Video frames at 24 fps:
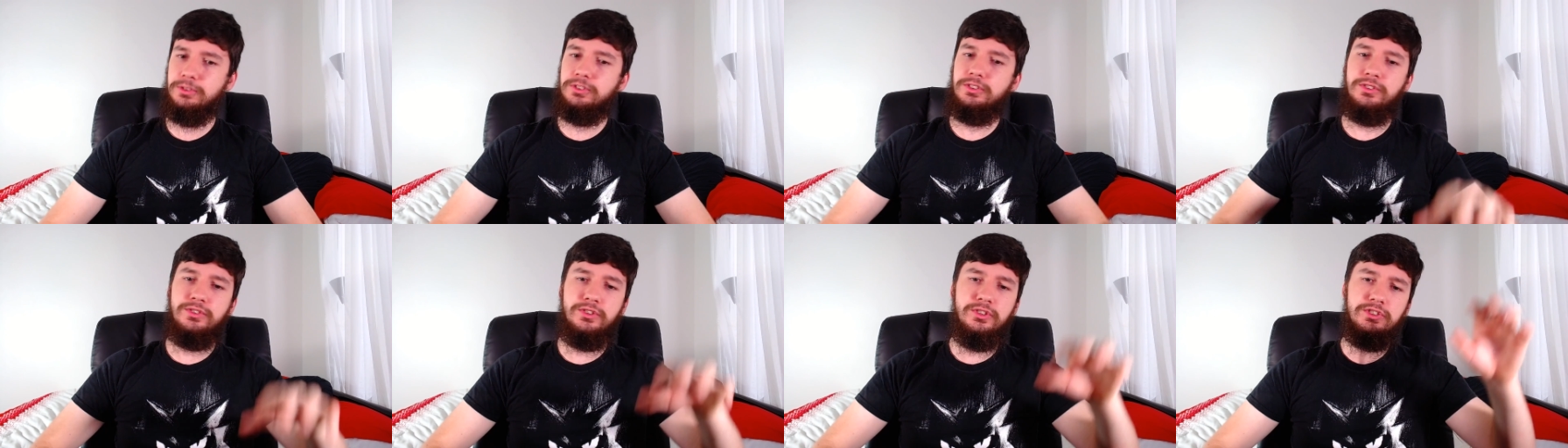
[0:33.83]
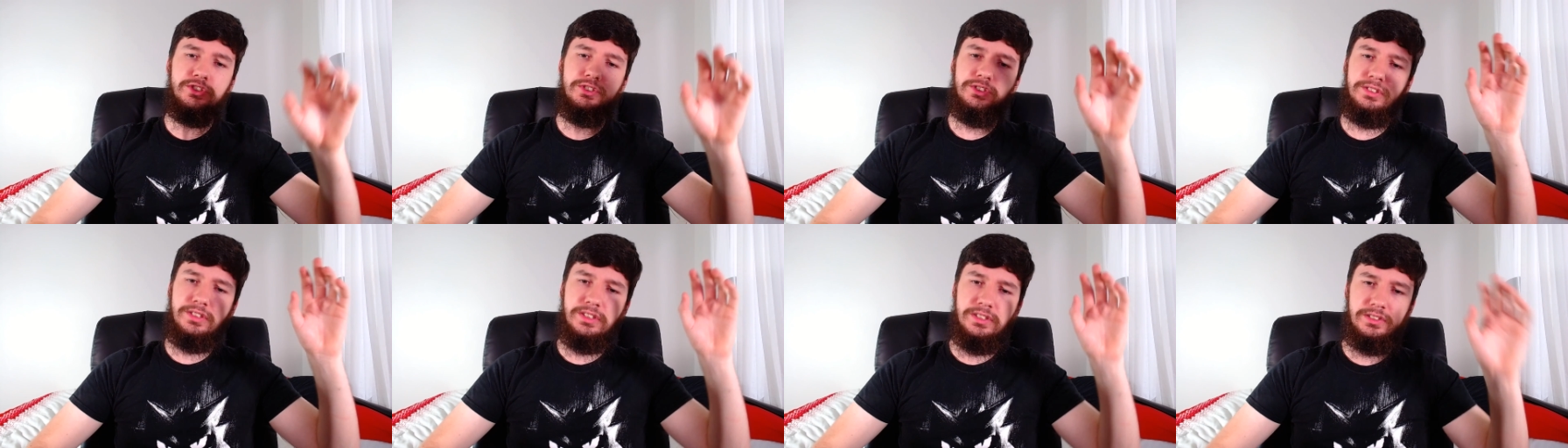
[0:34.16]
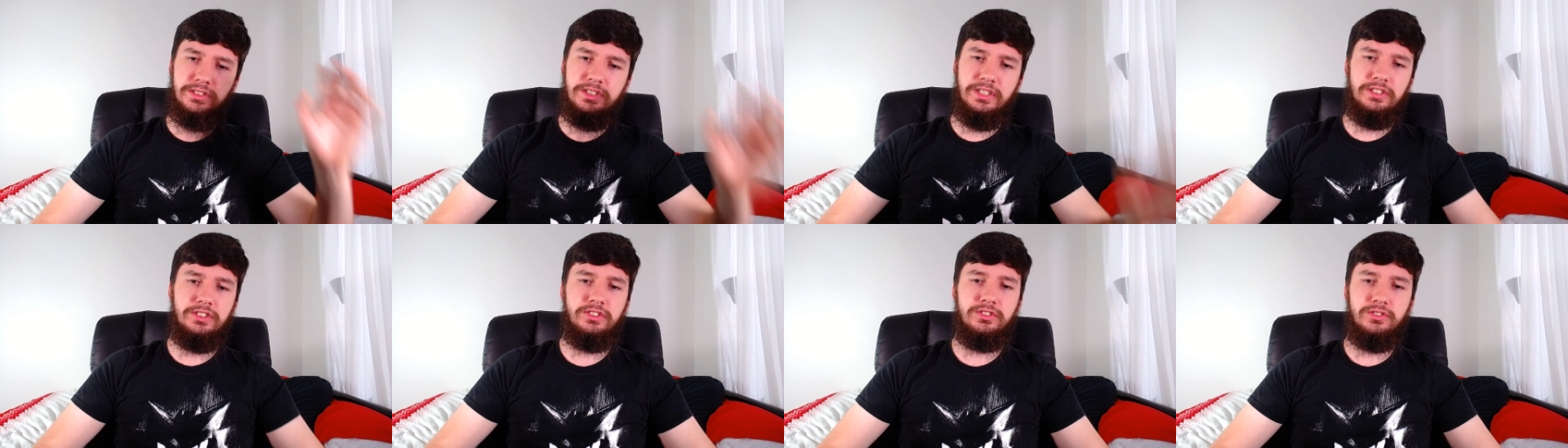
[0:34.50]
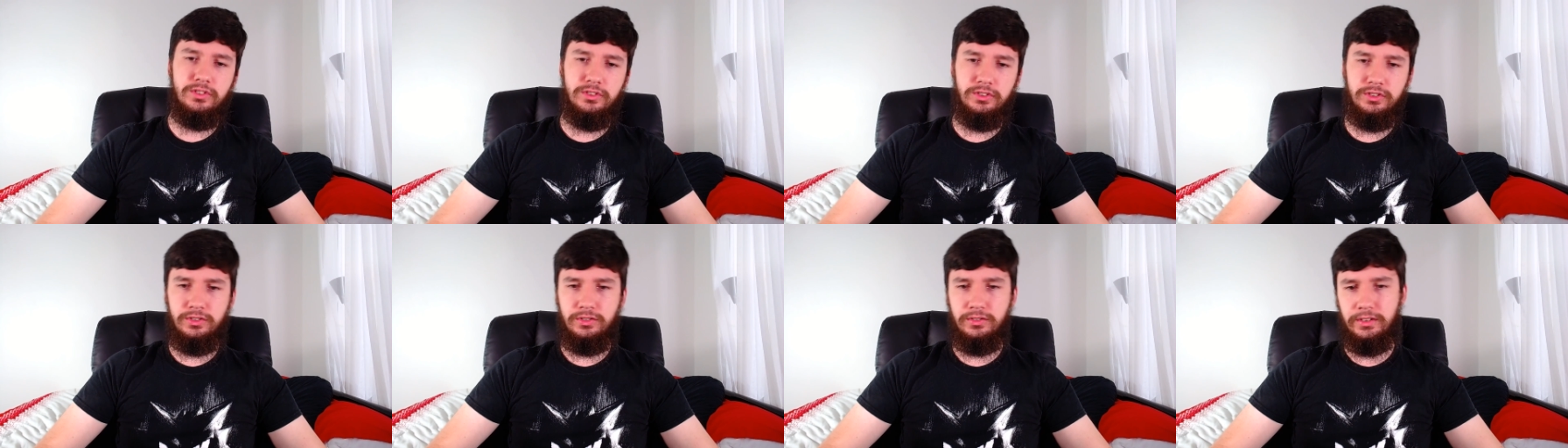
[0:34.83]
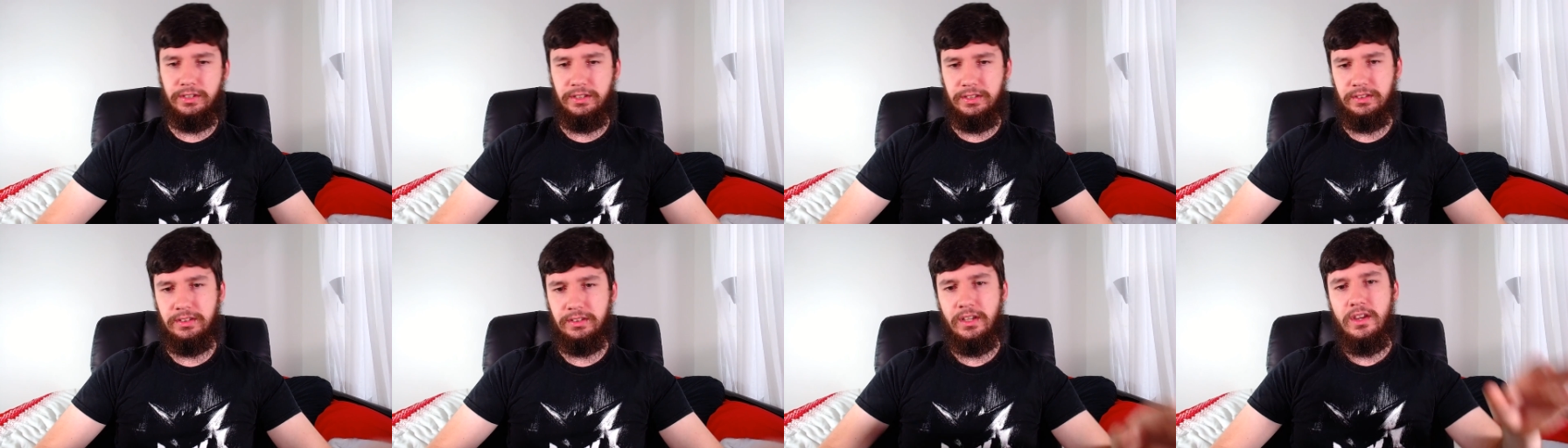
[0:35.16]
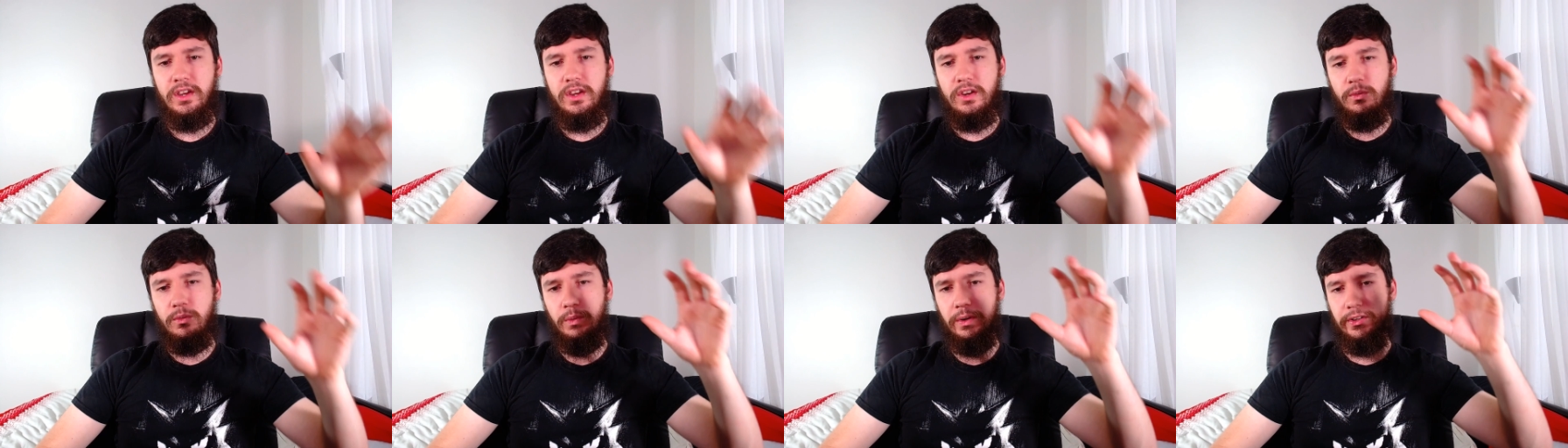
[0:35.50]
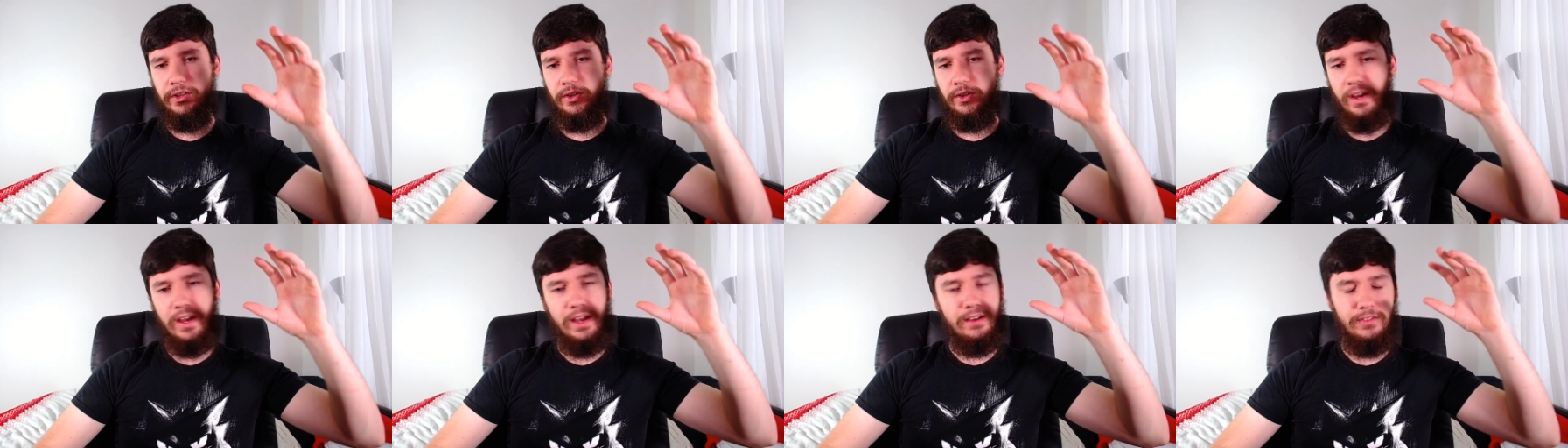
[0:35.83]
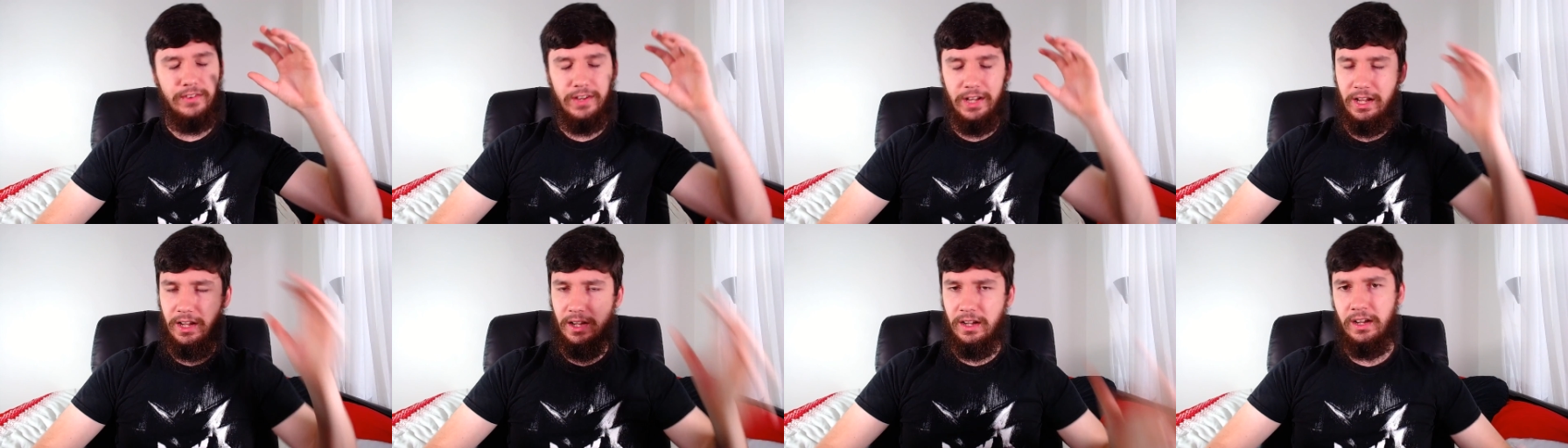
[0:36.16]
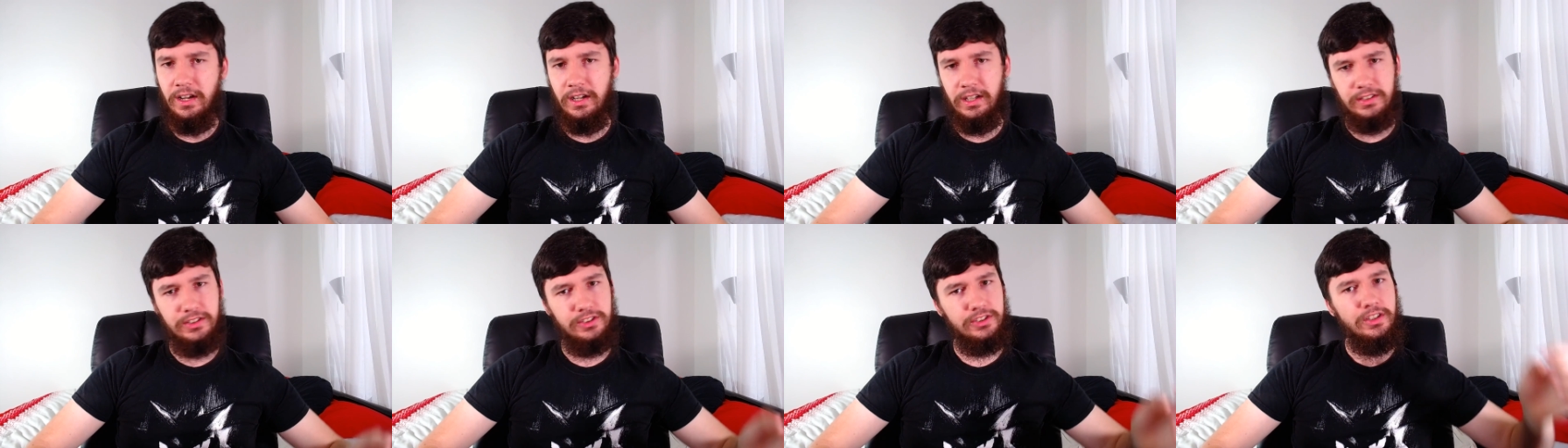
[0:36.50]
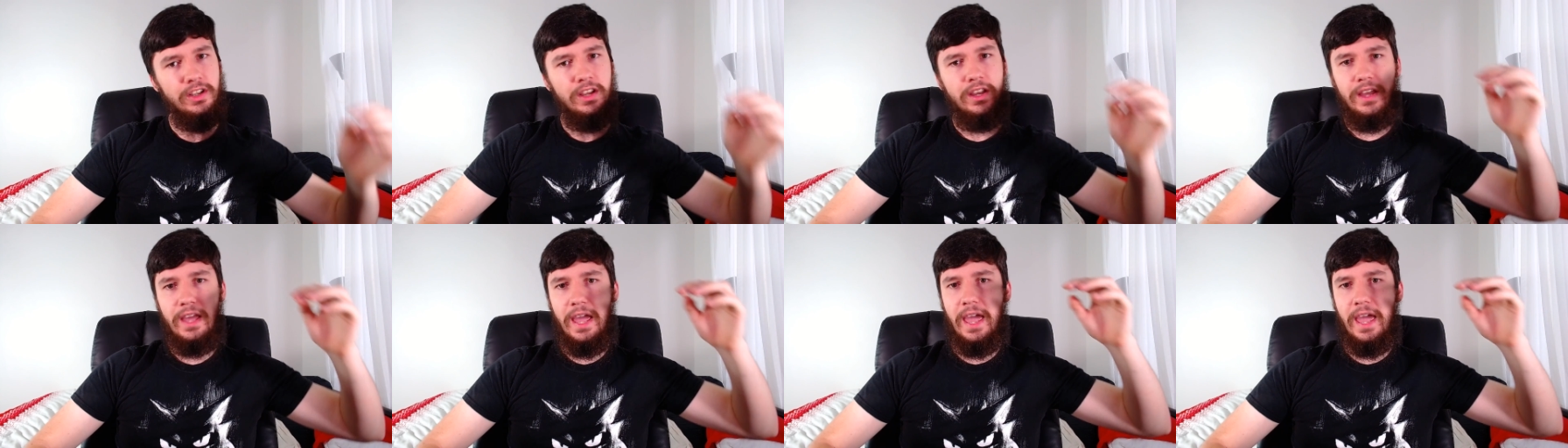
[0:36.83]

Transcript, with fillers: So not just the distro choice where you have Arch